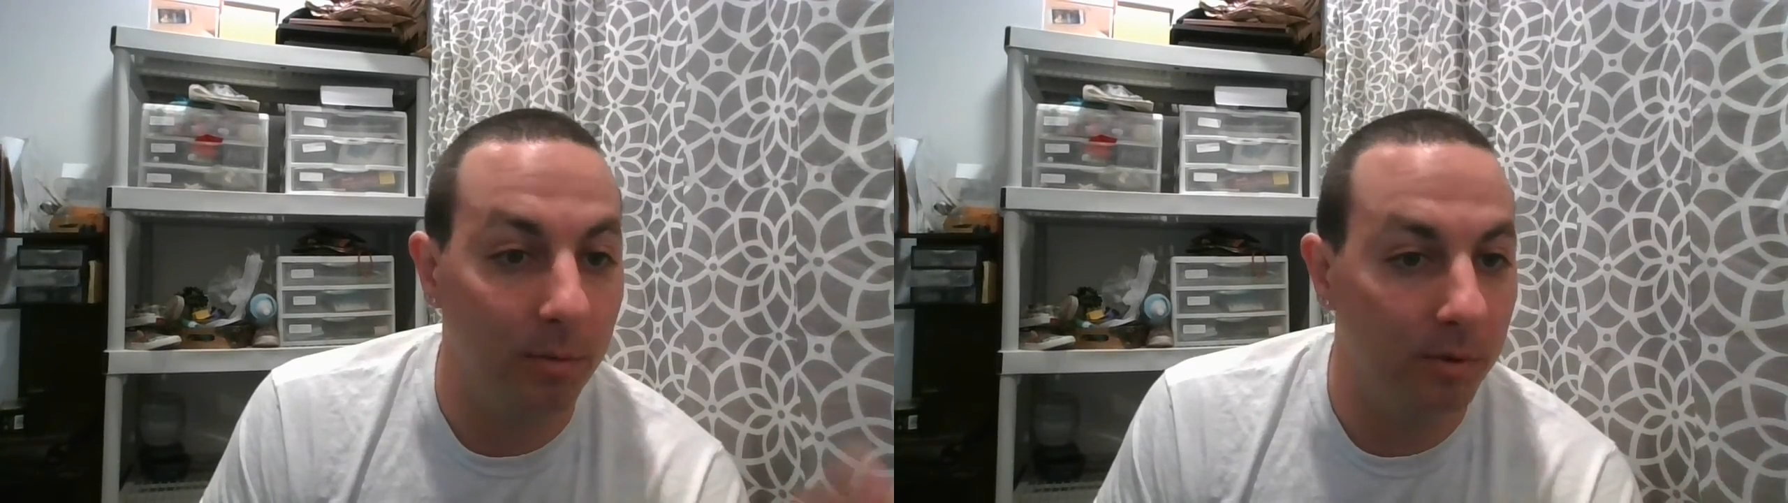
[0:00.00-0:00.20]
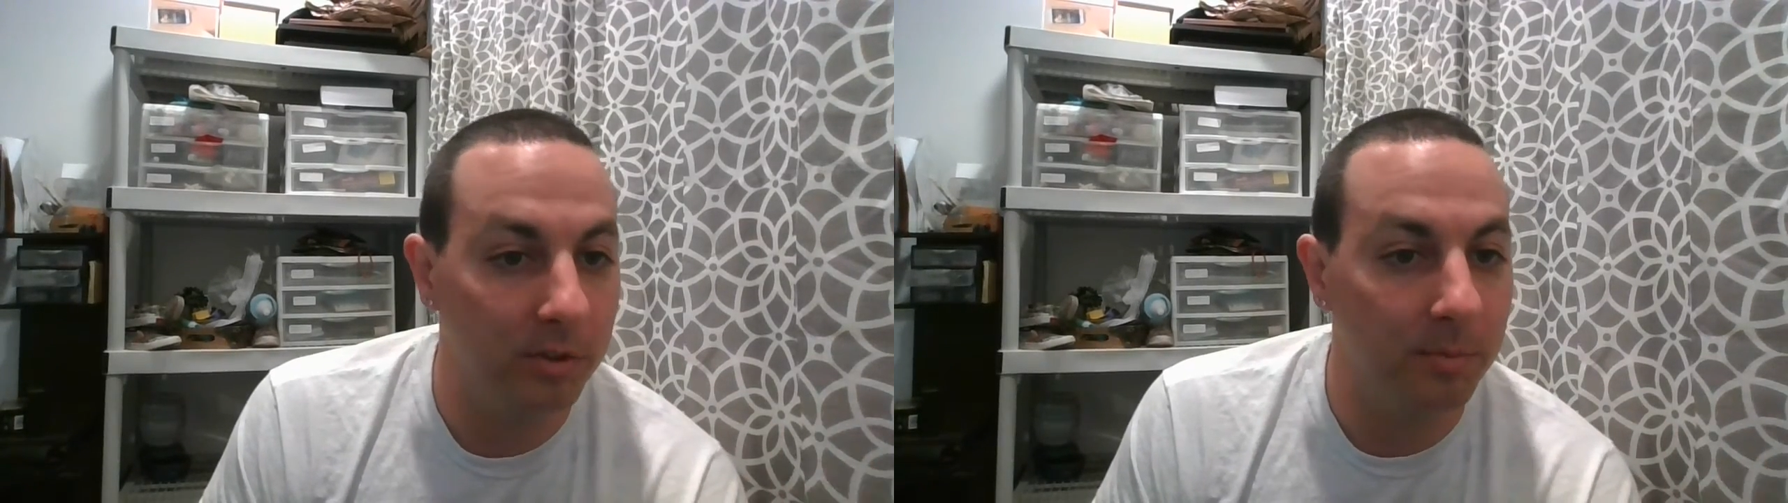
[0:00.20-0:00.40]
they're
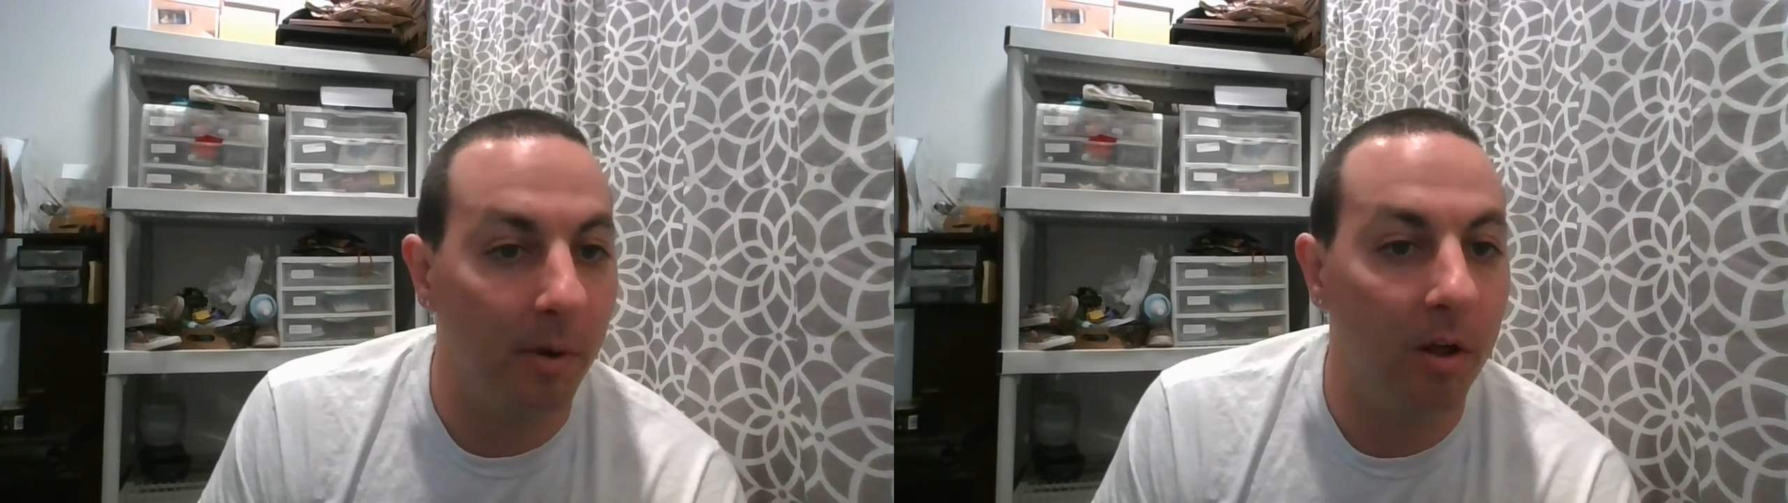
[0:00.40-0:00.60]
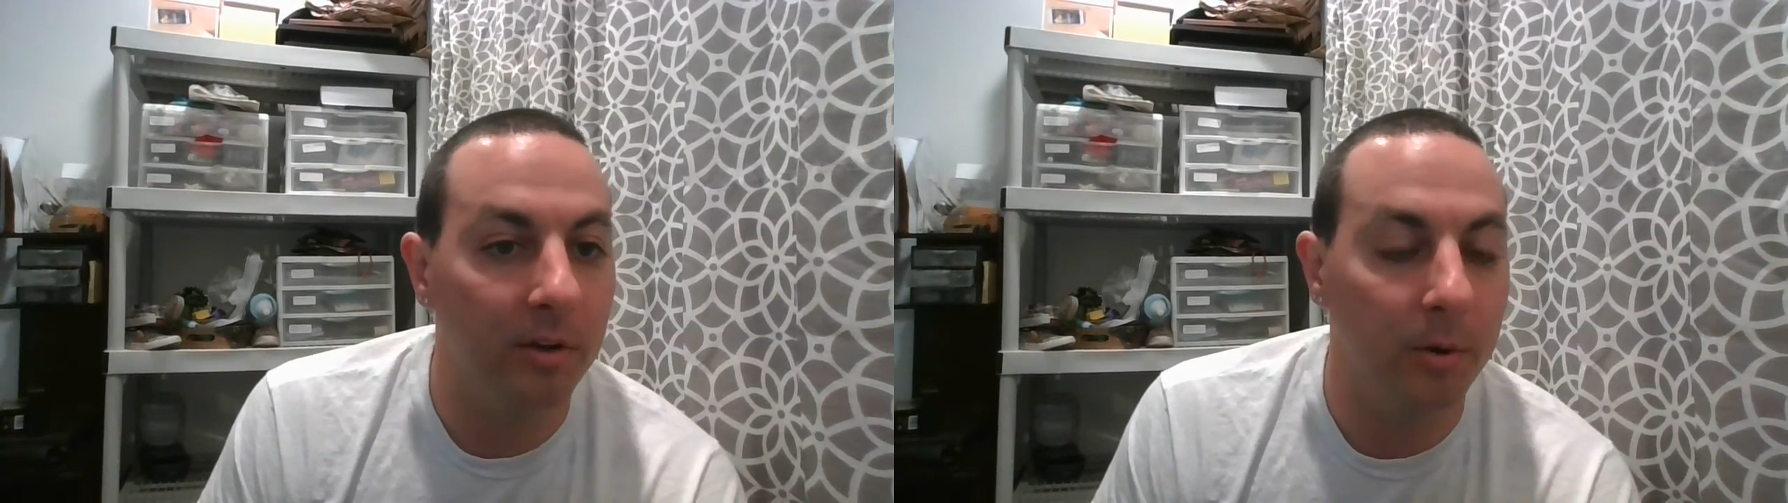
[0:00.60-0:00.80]
real
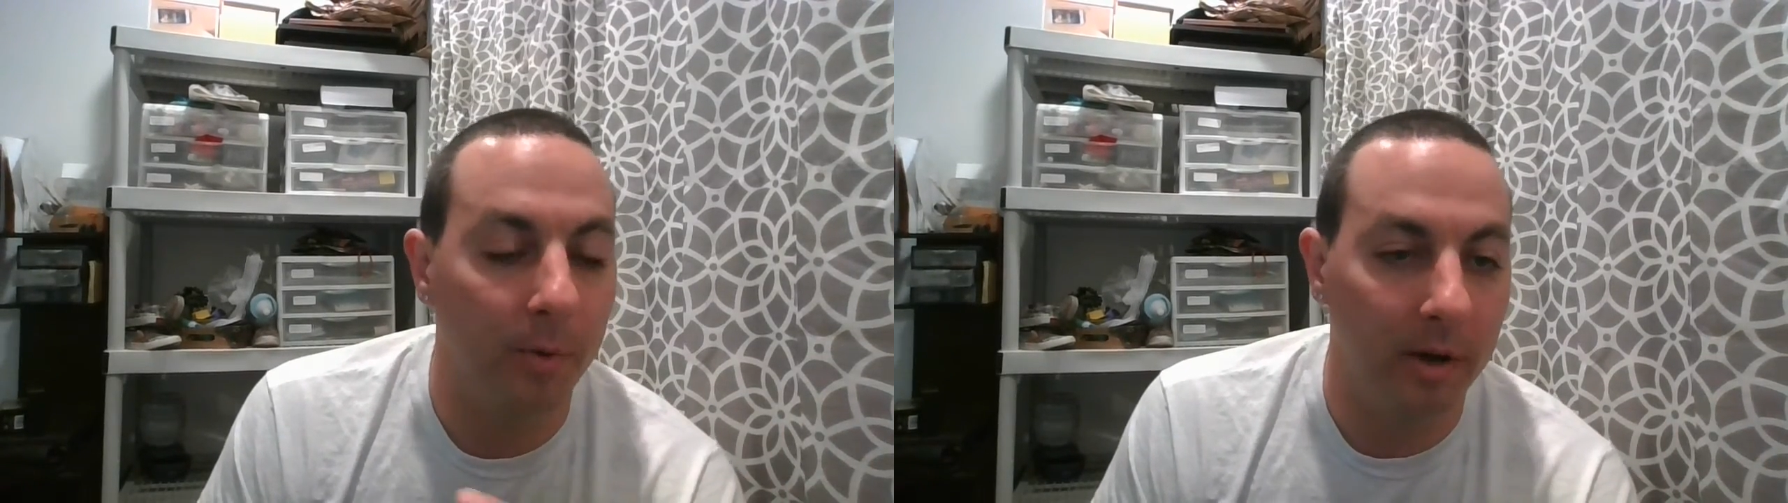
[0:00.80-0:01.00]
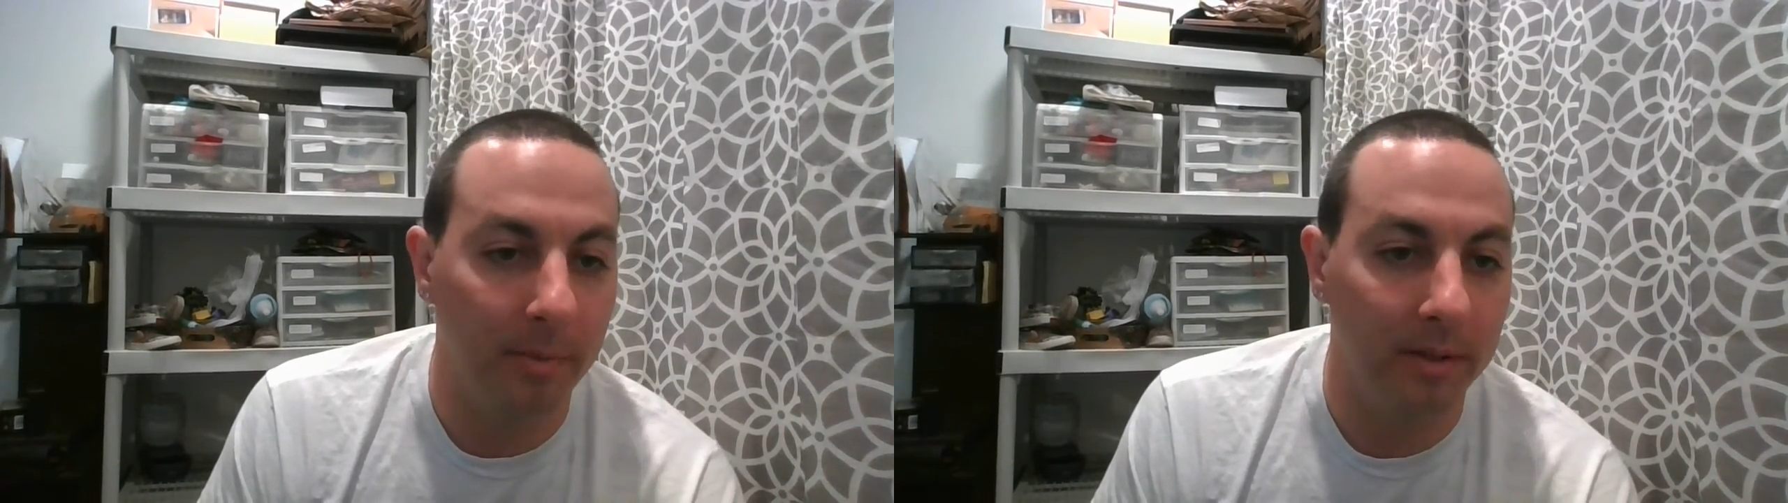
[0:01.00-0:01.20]
small and you're
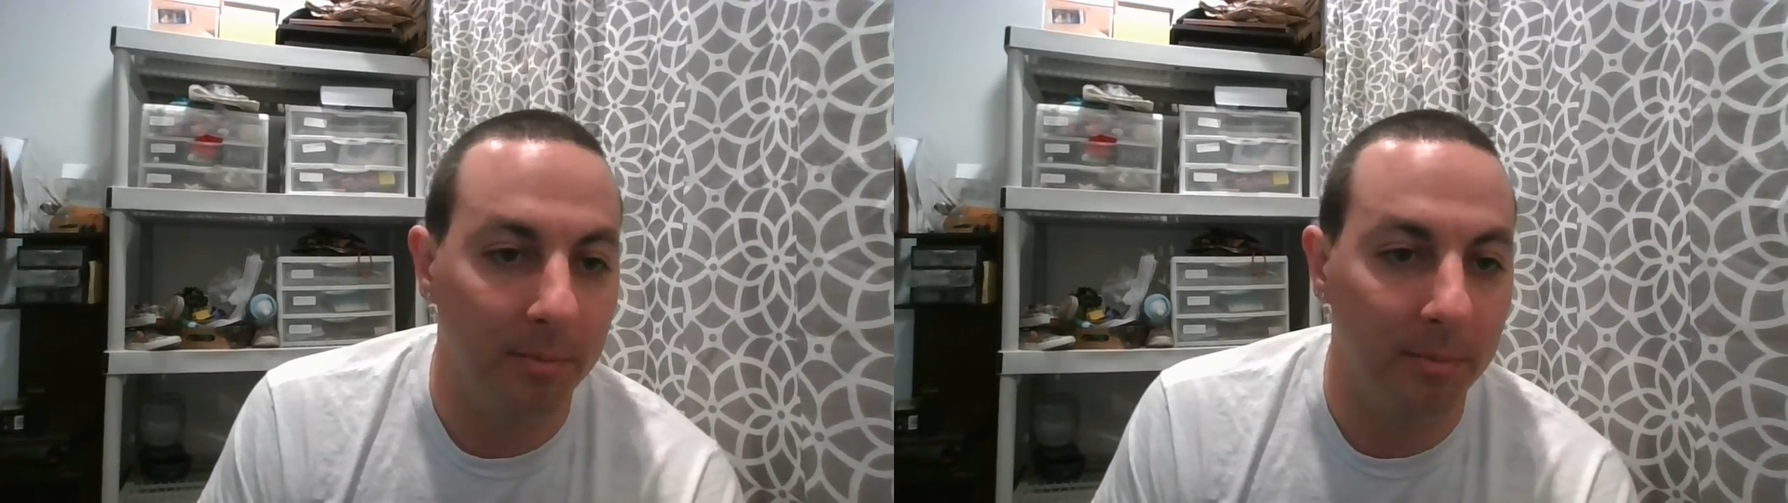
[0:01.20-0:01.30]
worried about